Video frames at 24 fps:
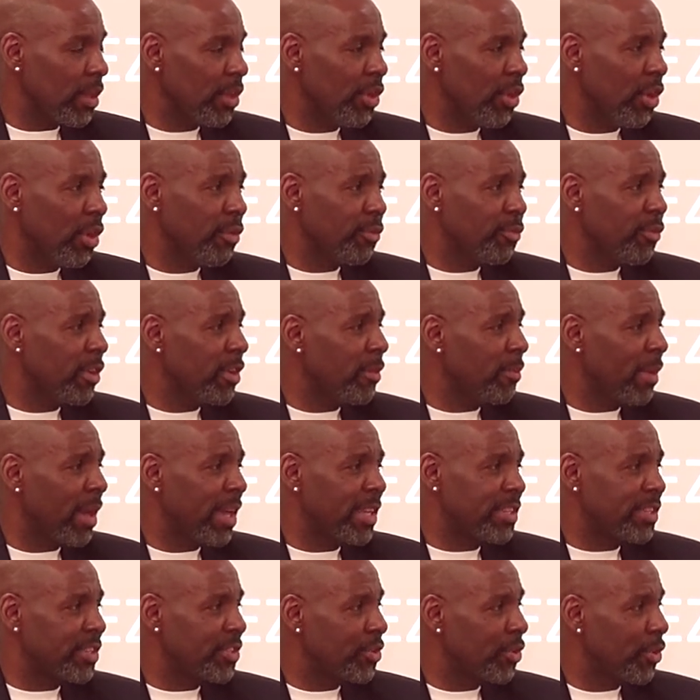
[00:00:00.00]
You know, a friend of
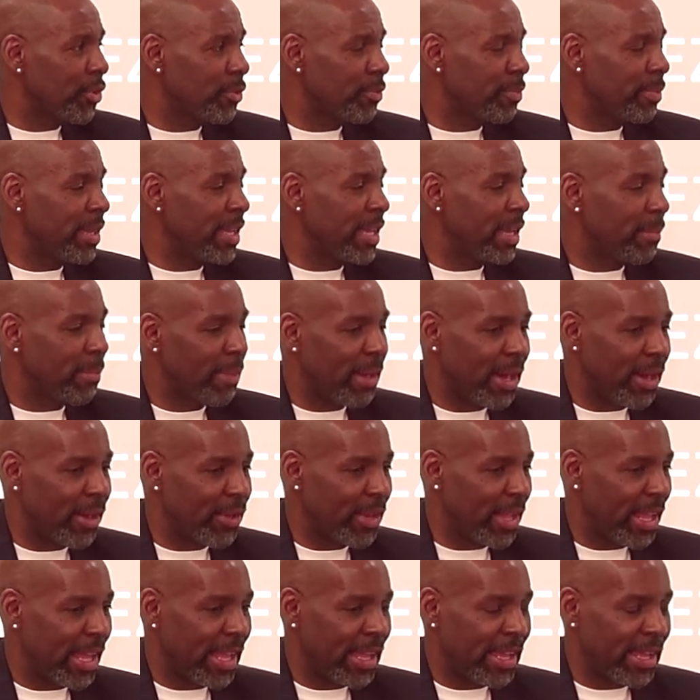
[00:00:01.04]
mine just told me
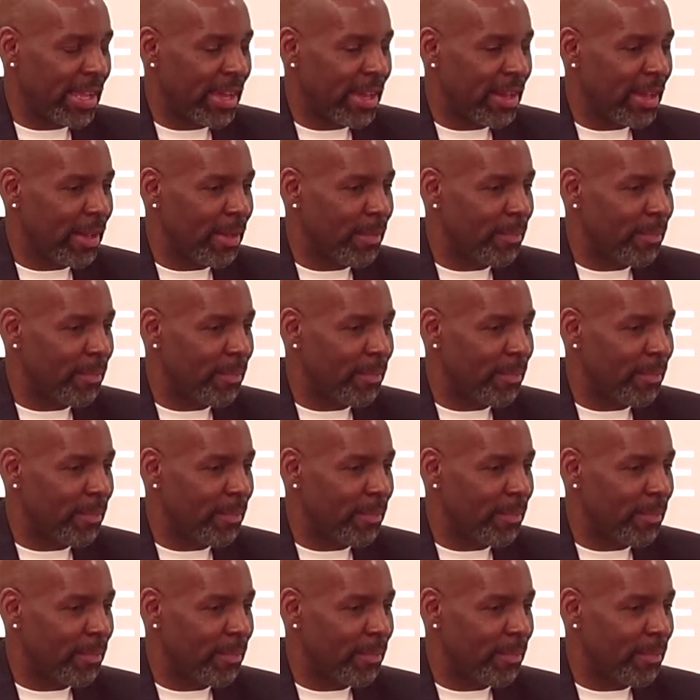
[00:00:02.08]
about a